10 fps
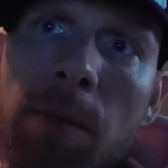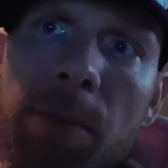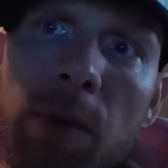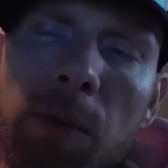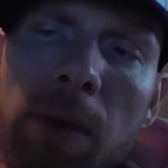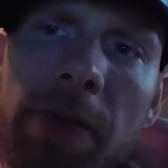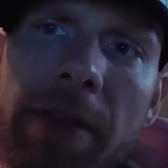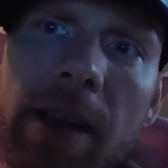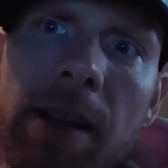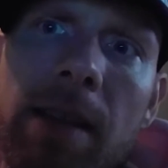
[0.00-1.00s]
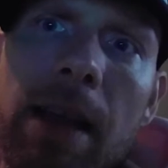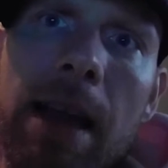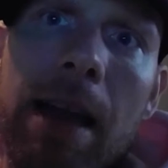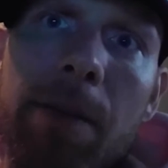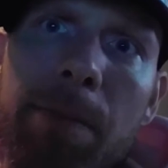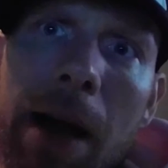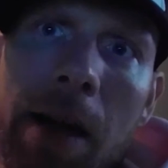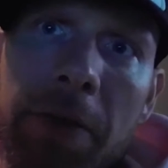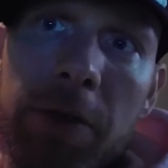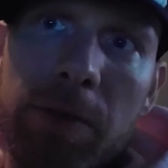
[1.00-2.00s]
but one thing that
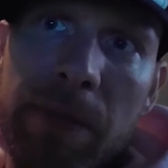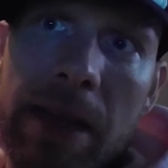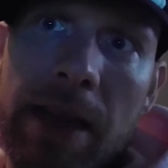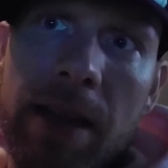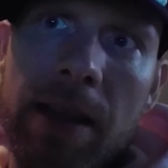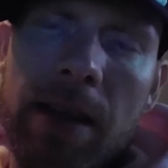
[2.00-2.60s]
bothers me